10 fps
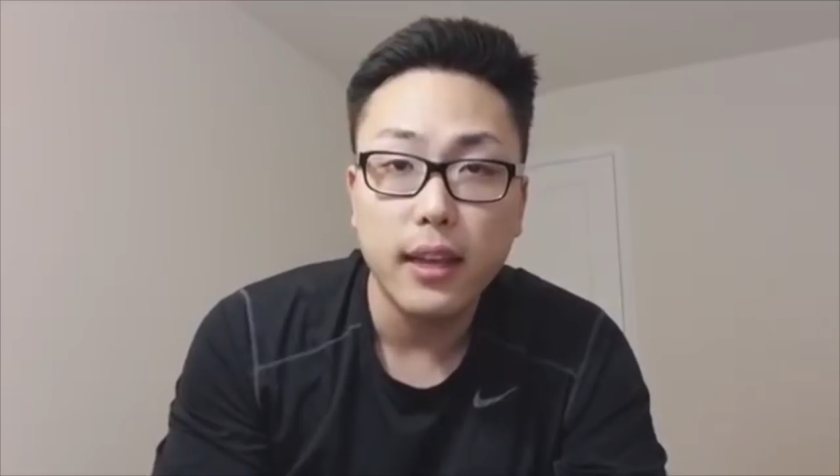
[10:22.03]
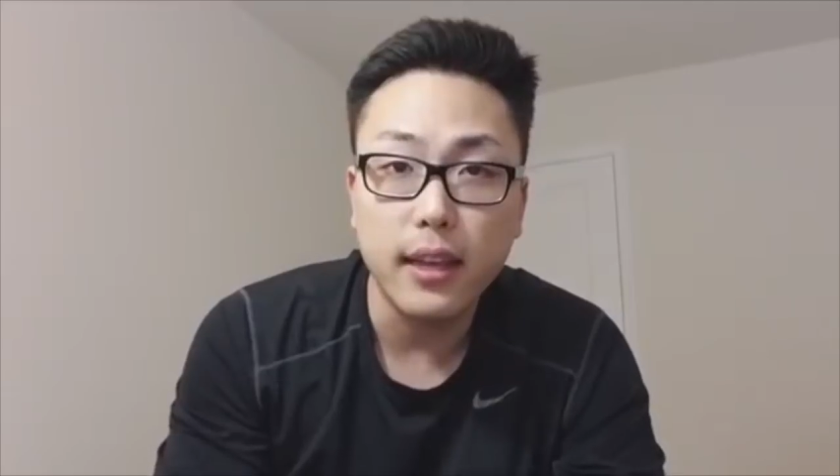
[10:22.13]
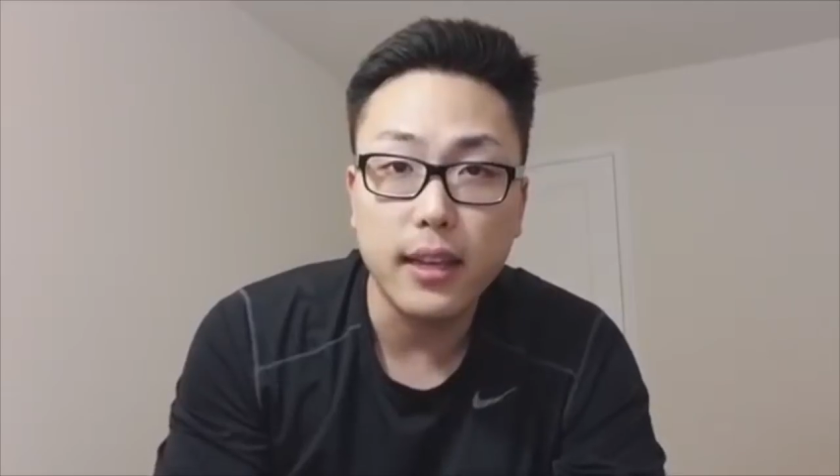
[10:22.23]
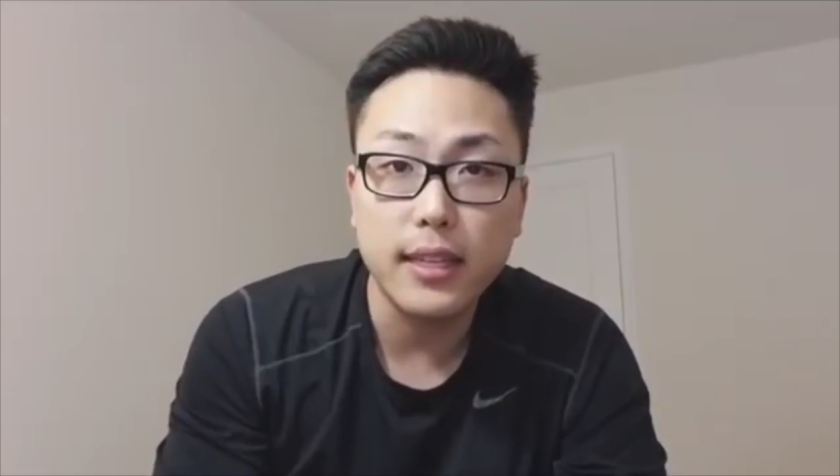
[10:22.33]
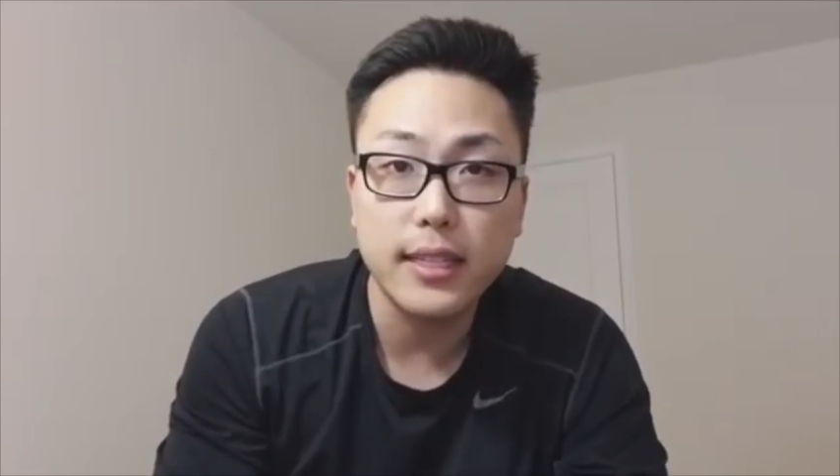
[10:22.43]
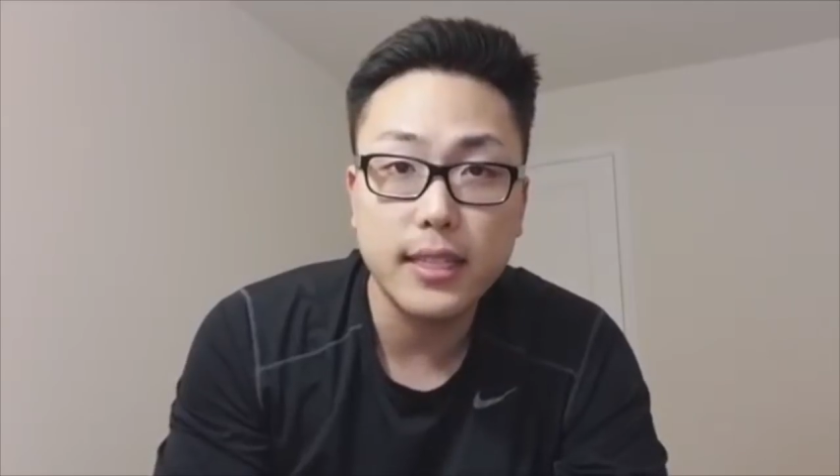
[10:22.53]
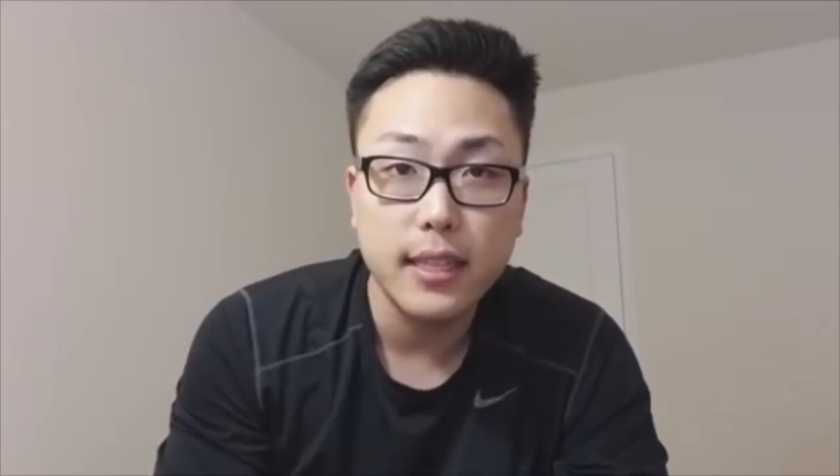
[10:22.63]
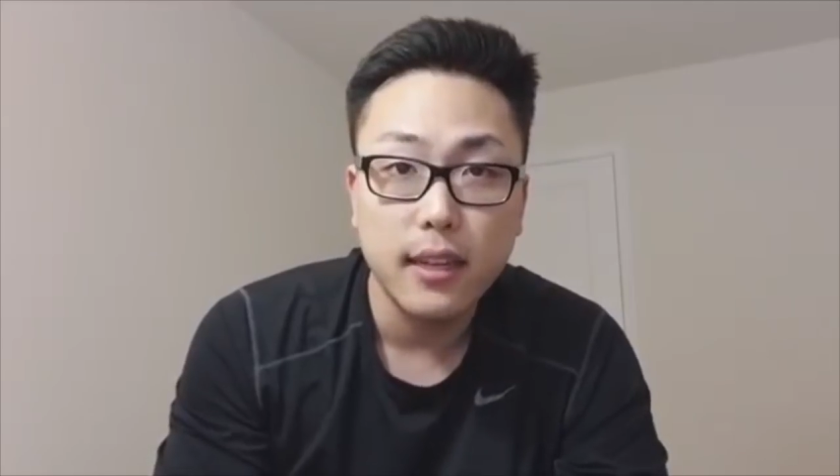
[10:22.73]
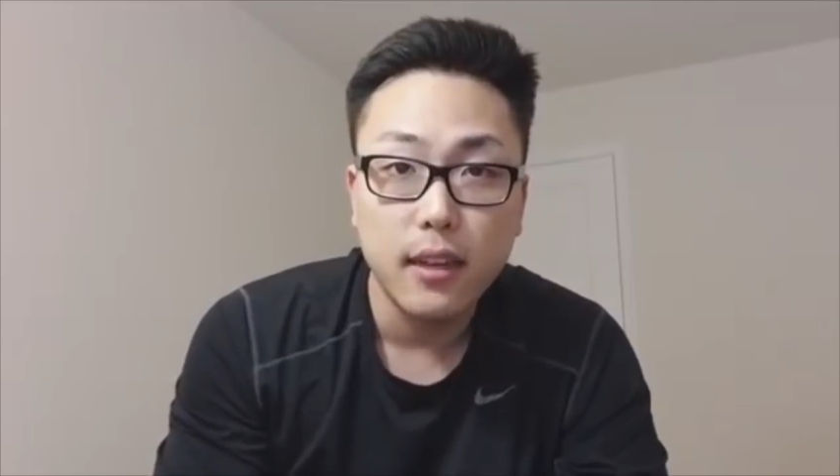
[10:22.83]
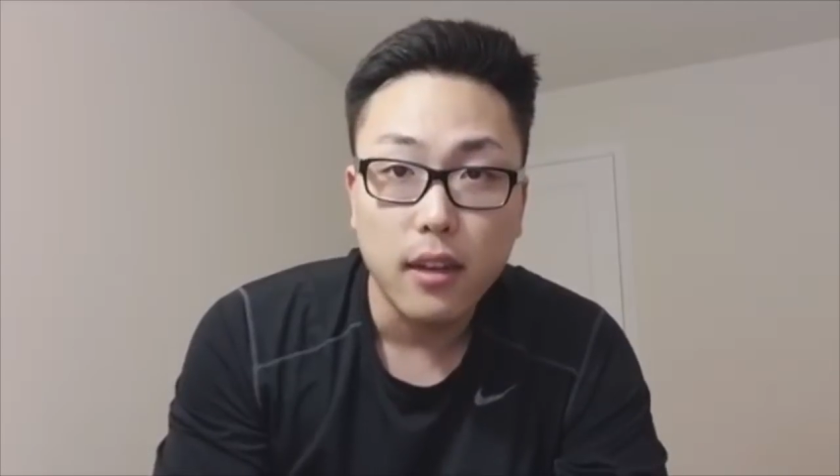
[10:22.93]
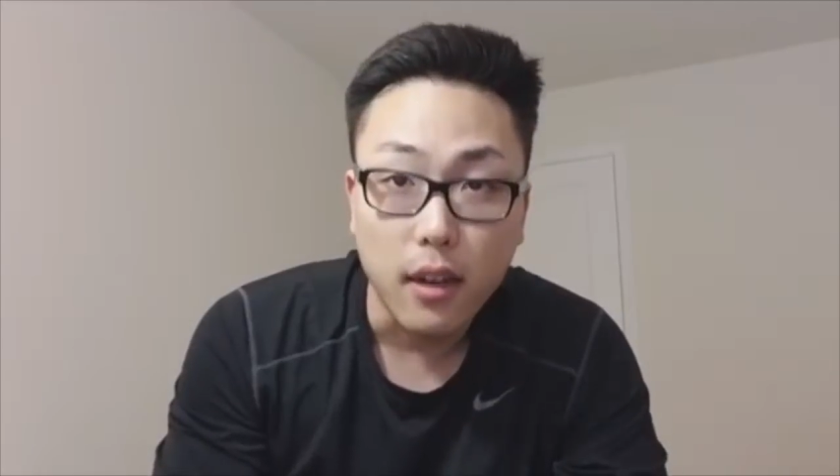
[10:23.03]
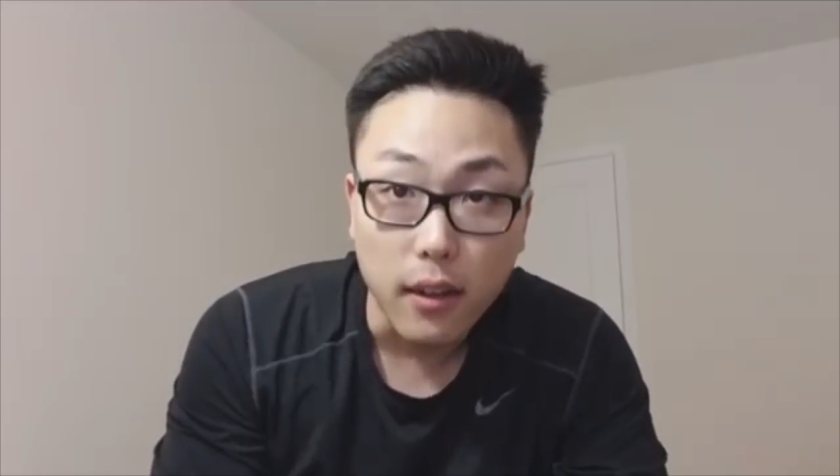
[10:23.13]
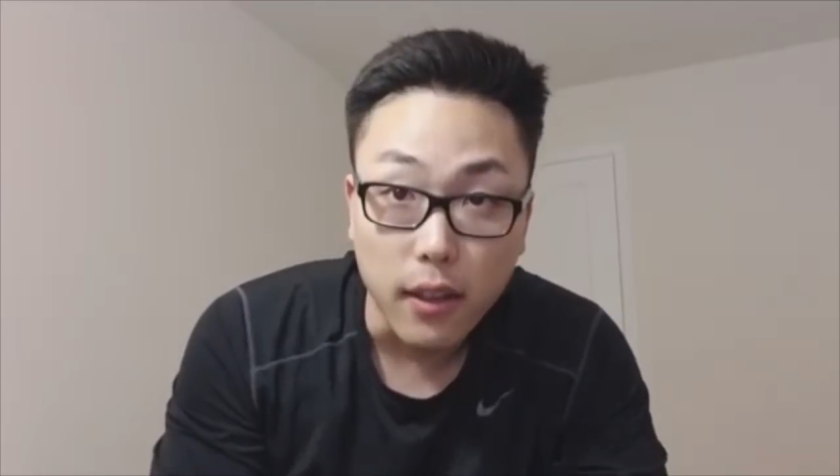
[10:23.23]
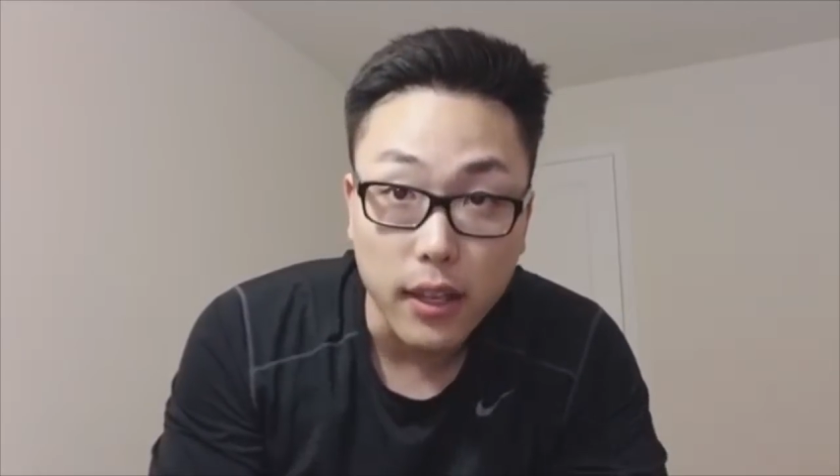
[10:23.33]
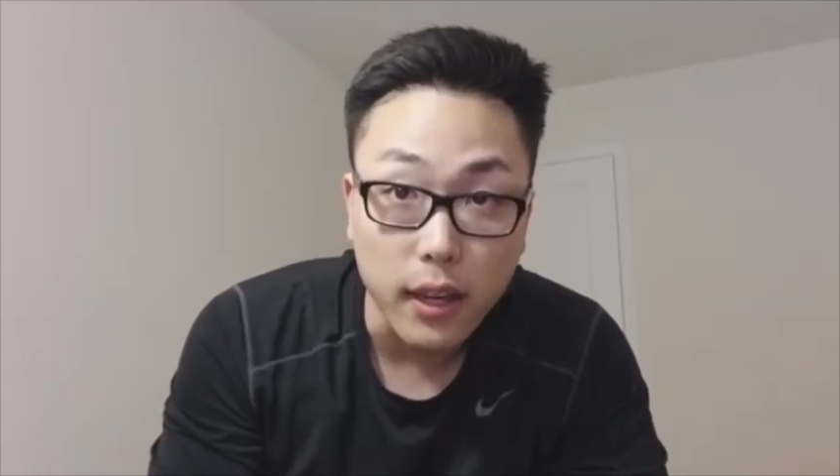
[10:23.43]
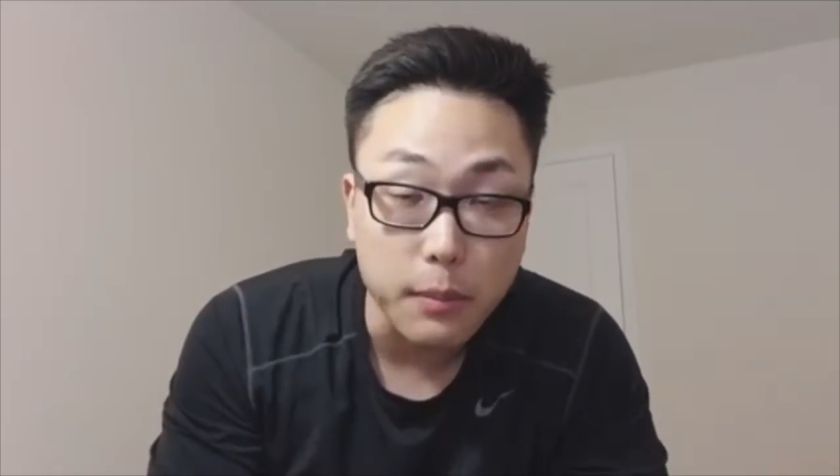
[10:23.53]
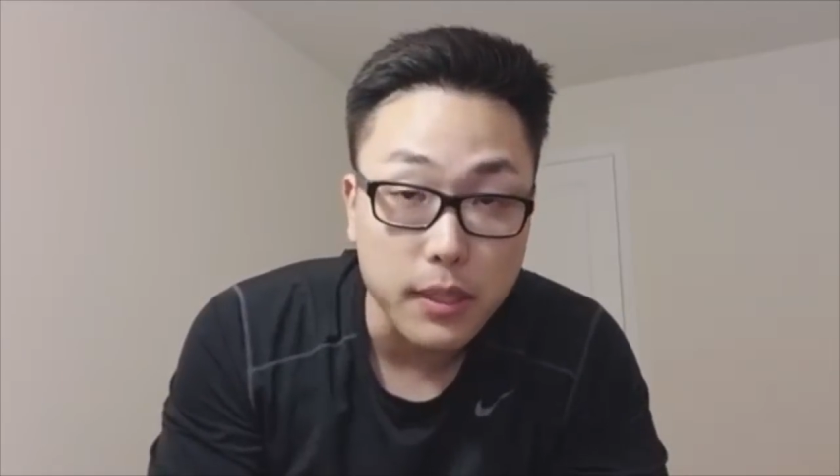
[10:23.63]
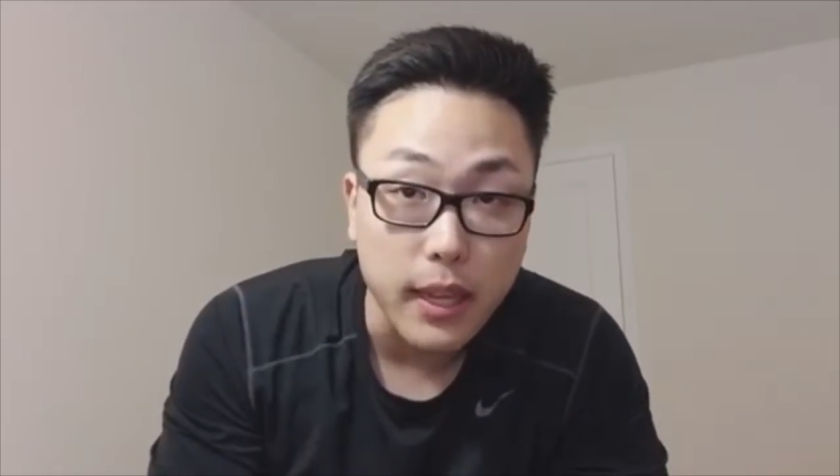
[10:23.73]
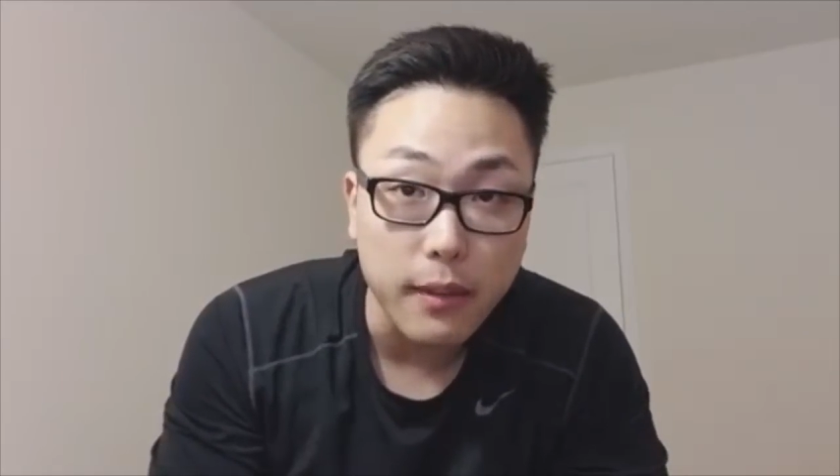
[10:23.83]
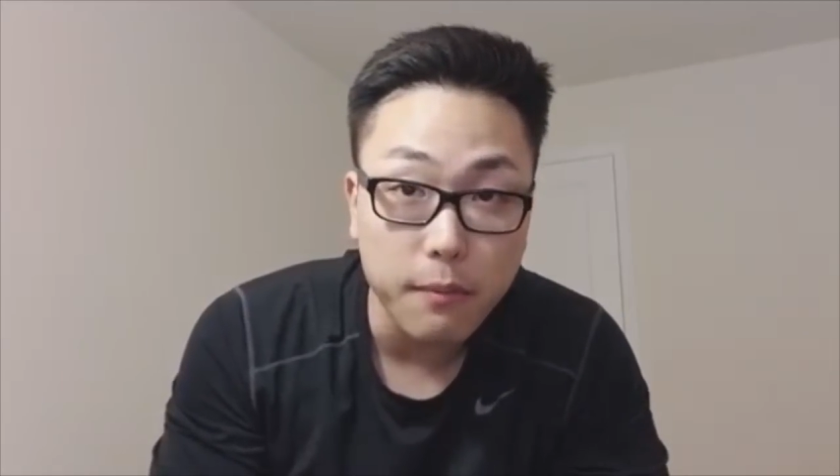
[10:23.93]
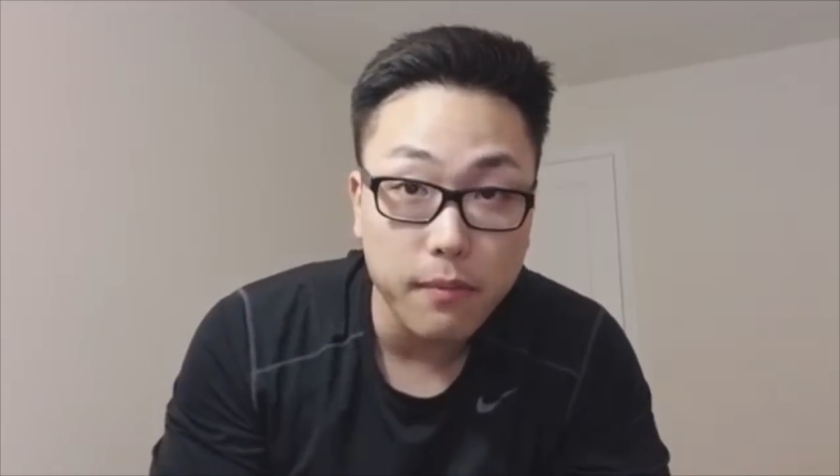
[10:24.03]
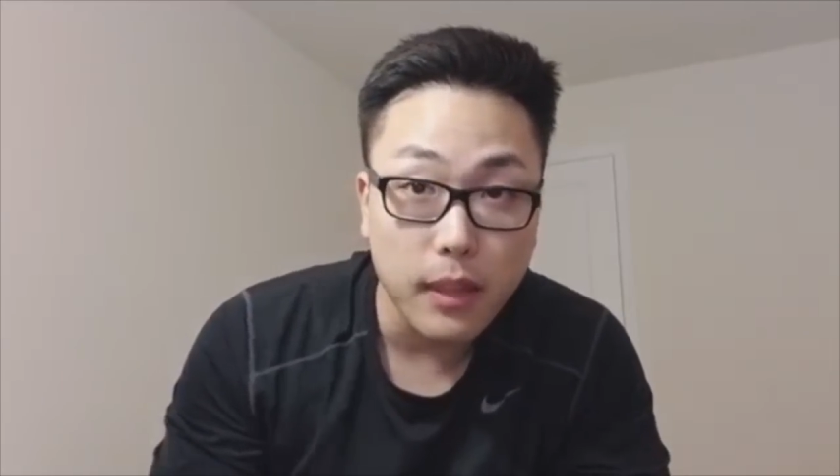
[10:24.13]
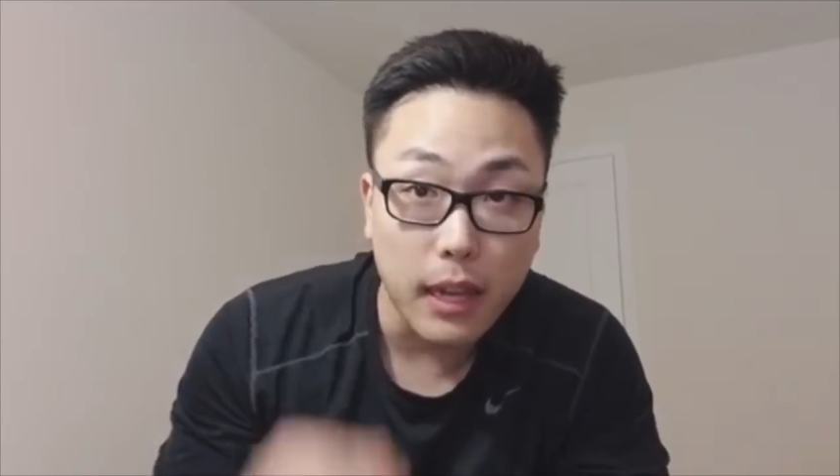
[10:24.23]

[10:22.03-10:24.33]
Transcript: is looking up to date.